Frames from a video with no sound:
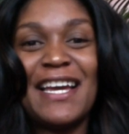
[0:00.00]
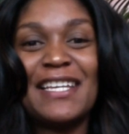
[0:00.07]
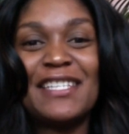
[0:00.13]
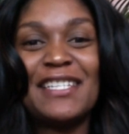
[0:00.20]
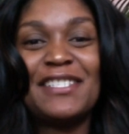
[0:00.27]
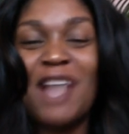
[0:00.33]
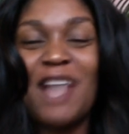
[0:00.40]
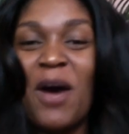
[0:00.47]

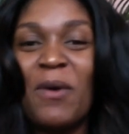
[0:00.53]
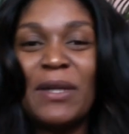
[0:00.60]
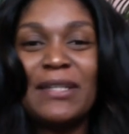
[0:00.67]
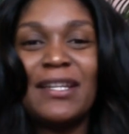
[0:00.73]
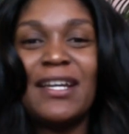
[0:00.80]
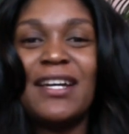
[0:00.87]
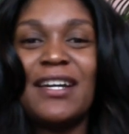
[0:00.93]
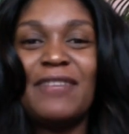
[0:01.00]
so
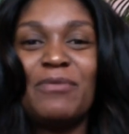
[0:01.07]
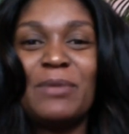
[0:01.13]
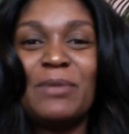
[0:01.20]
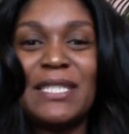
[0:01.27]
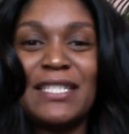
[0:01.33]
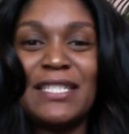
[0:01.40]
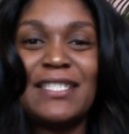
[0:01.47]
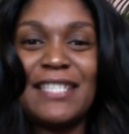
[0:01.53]
in love
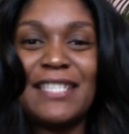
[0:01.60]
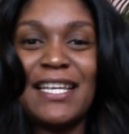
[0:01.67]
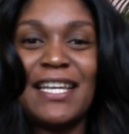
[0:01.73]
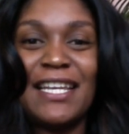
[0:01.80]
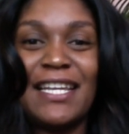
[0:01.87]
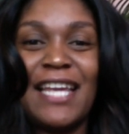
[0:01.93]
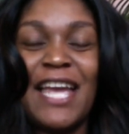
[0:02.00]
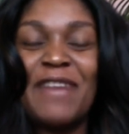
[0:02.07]
with this
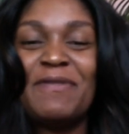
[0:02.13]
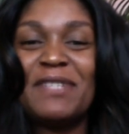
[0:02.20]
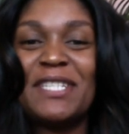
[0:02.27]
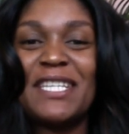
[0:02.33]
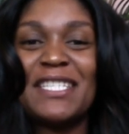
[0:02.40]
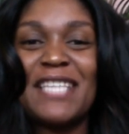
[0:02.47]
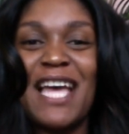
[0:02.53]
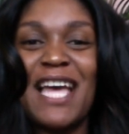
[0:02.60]
thing ever
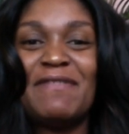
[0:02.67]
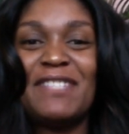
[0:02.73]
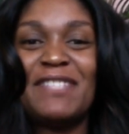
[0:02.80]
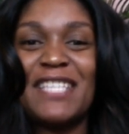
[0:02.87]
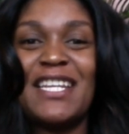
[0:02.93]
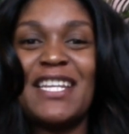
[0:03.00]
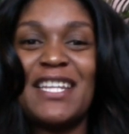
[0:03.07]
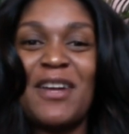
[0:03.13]
since I've
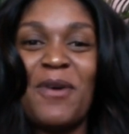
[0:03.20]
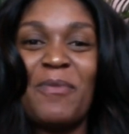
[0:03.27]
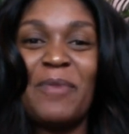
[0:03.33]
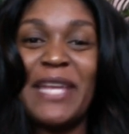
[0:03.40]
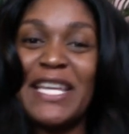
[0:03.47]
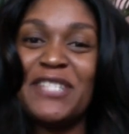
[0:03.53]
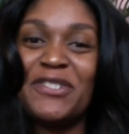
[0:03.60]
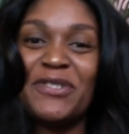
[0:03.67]
seen it on
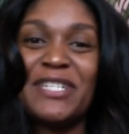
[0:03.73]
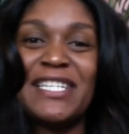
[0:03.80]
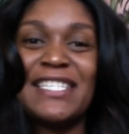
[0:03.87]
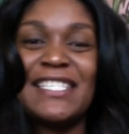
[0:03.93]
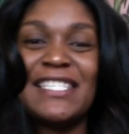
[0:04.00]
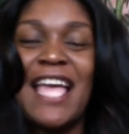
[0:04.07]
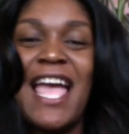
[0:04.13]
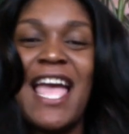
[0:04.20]

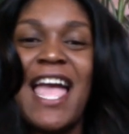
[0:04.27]
Pinterest